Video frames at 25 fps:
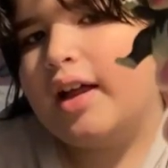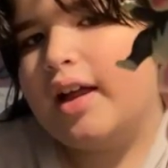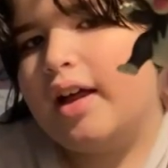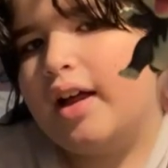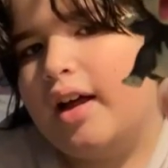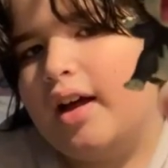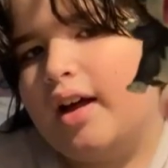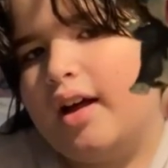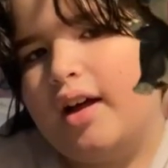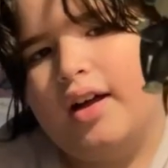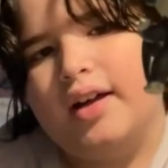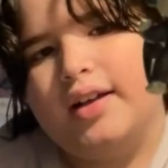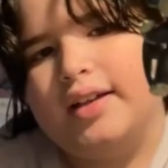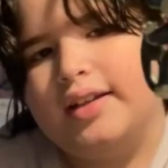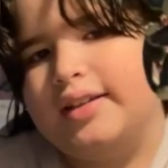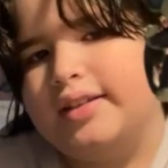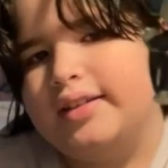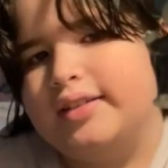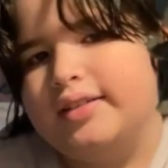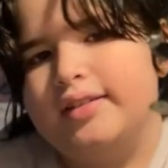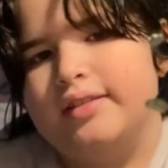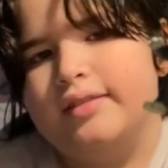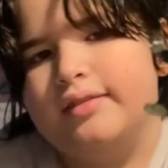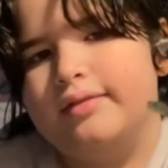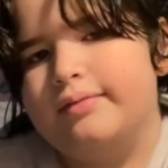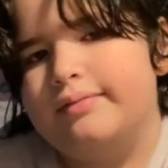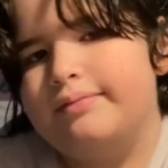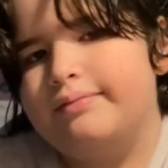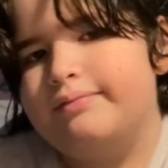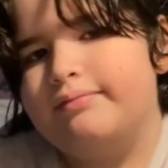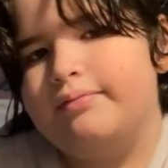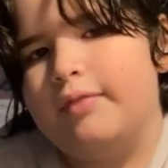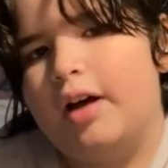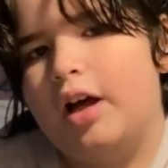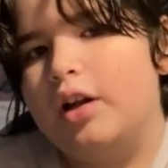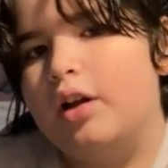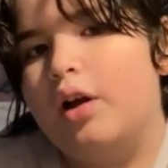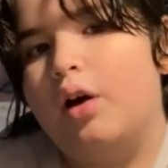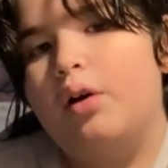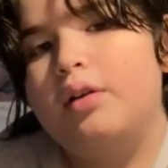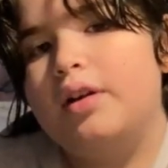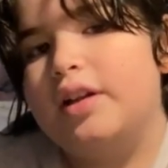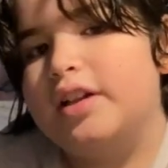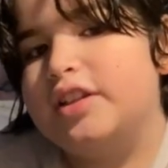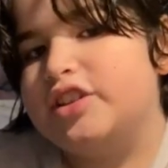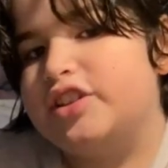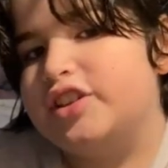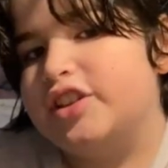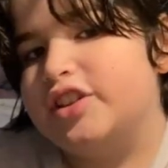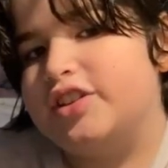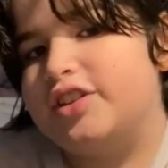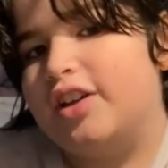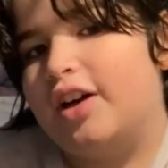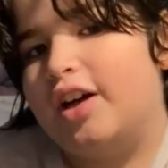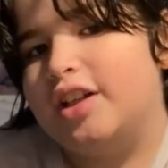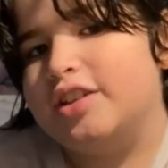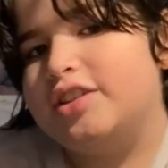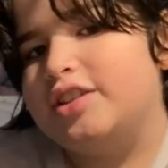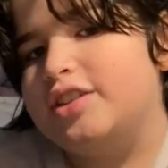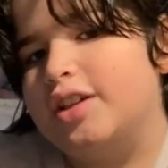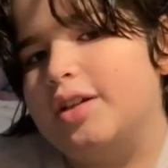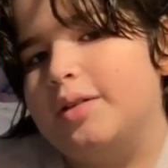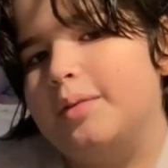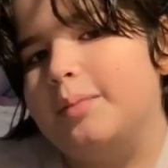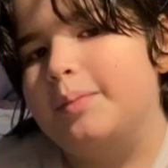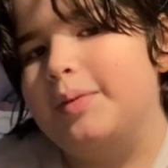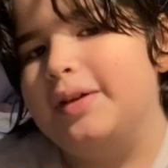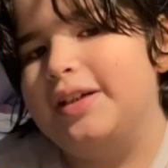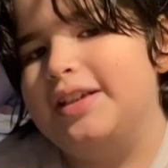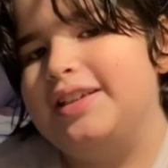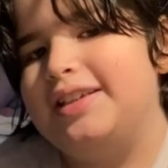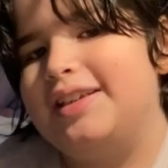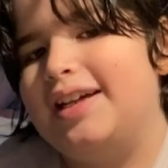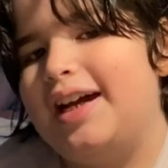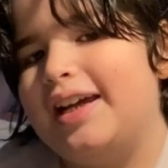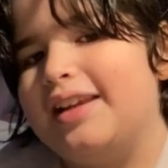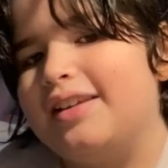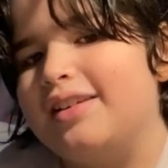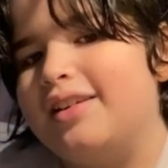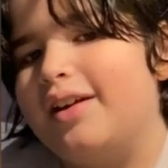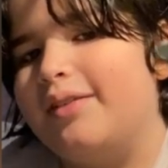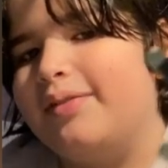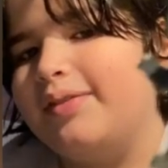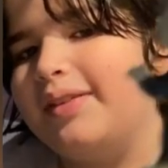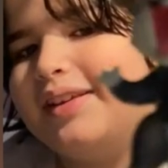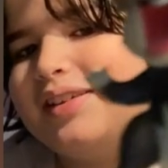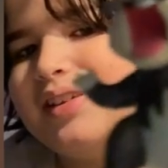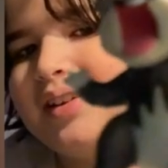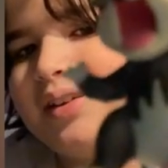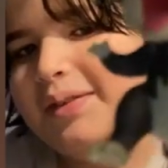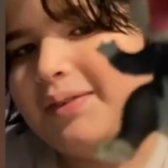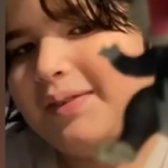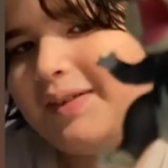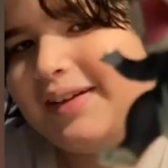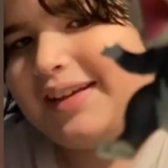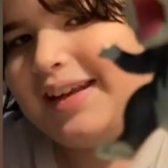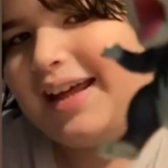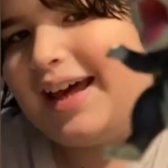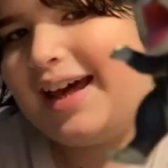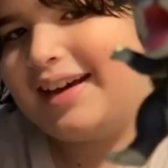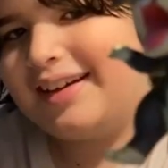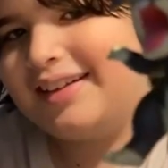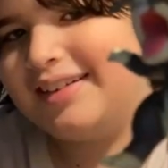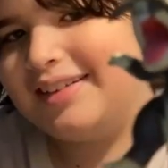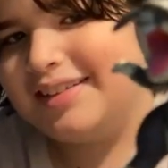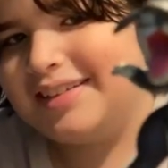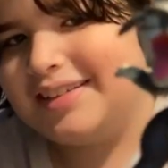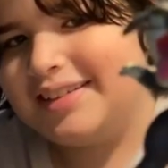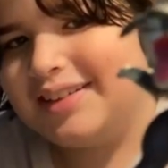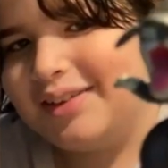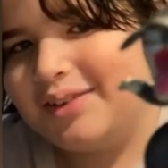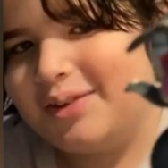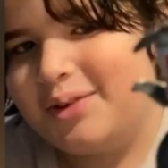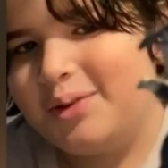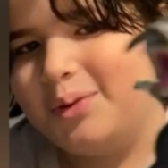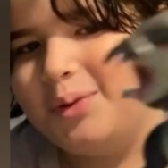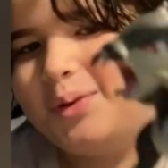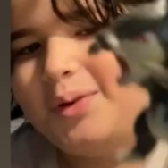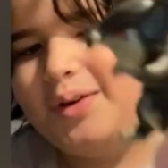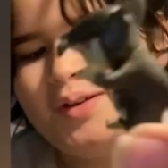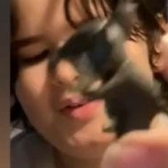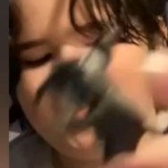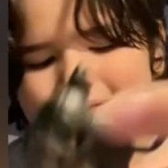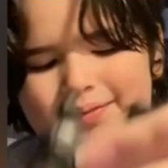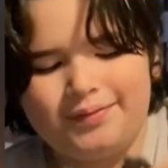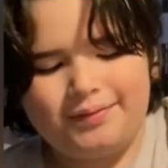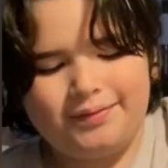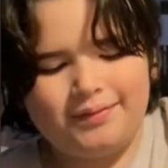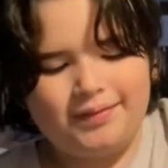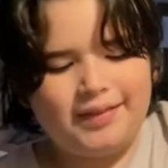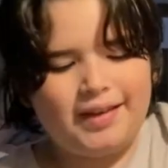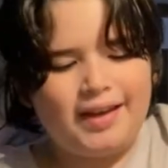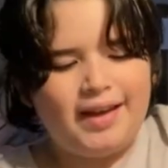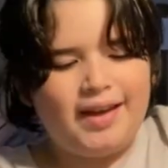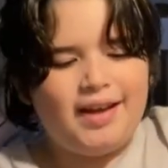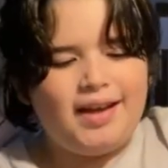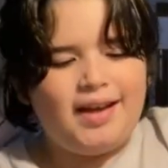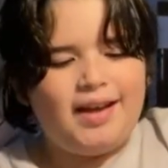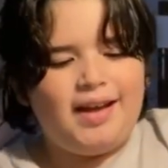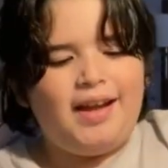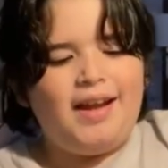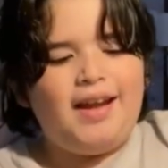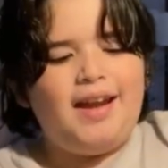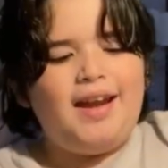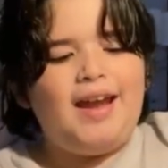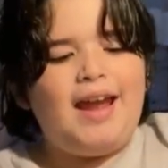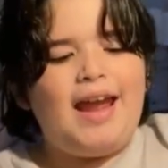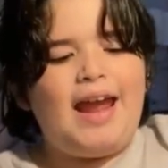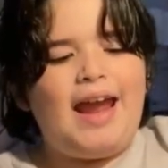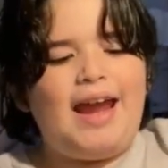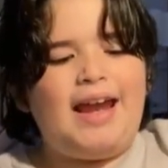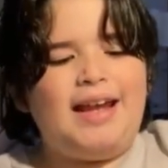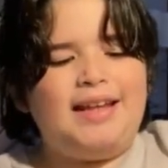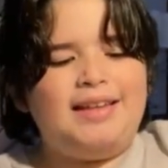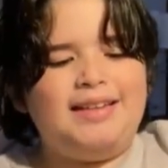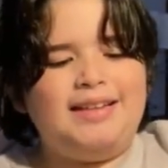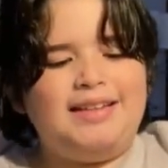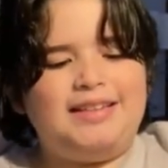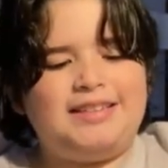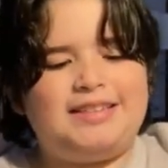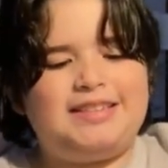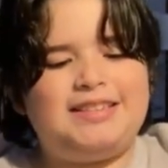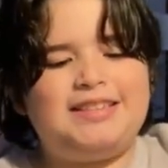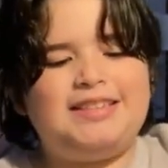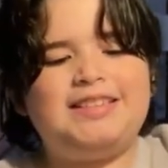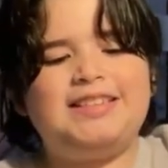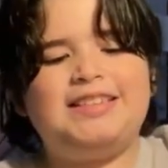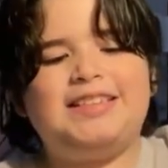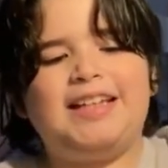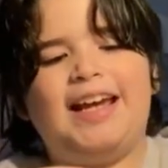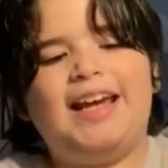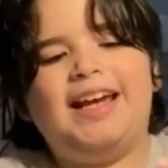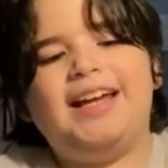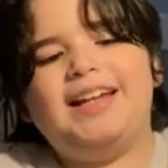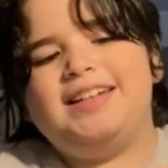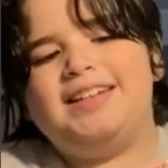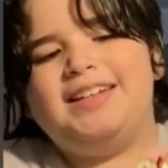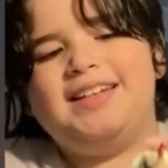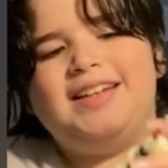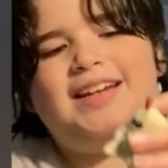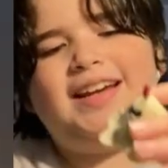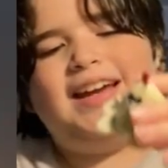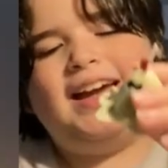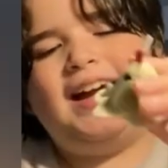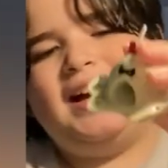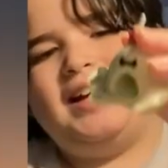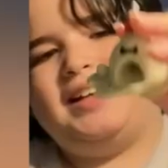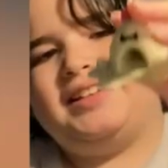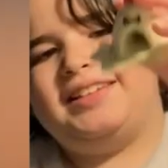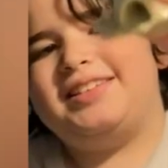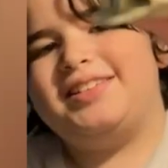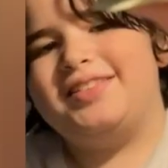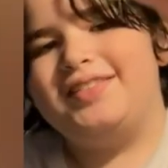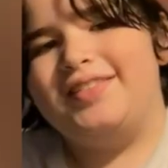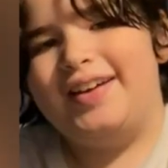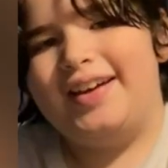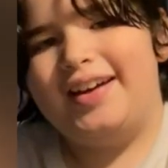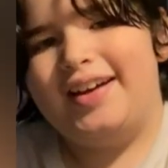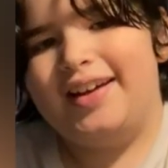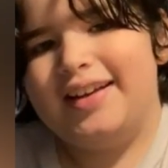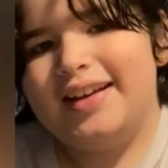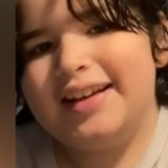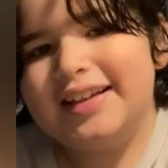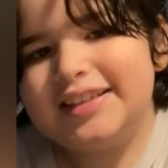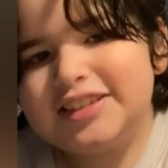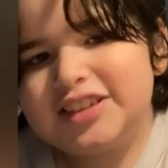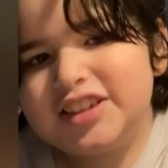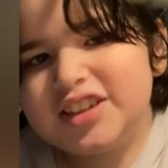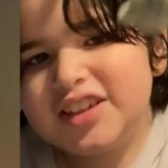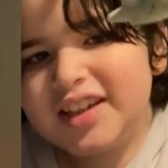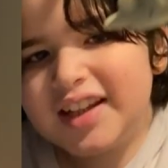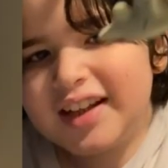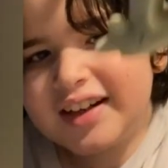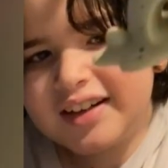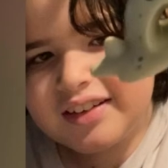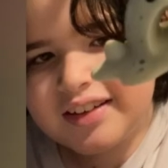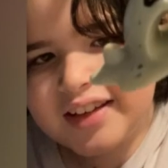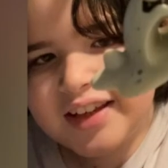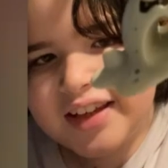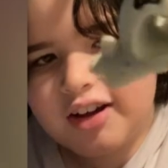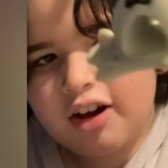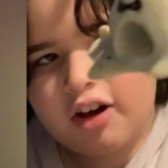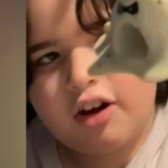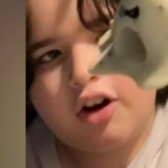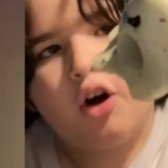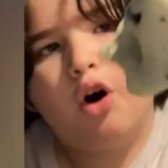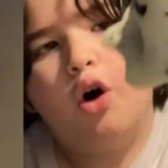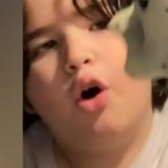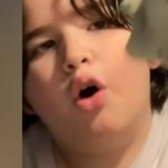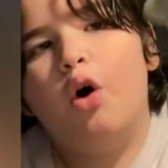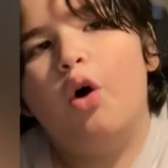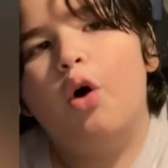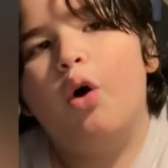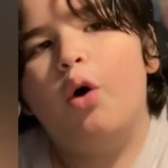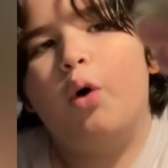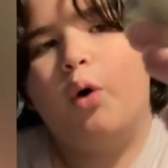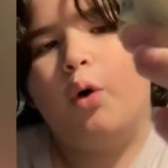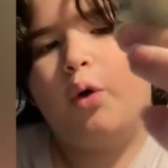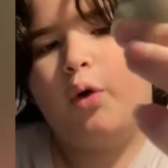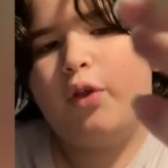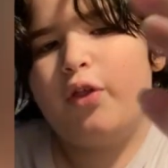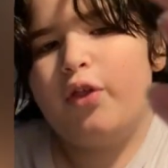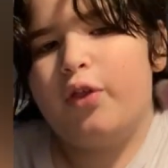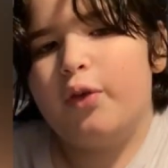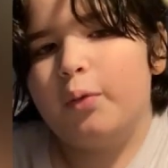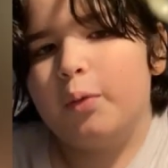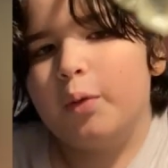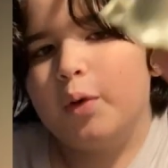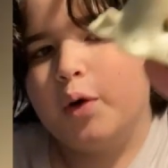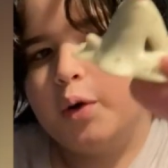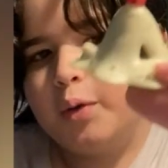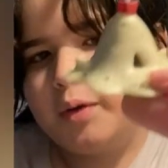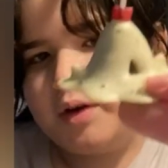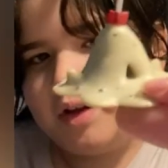Alola is just awesome, but I love this little Rattata. So cool. And this Sandygast, man. It's literally got a hole through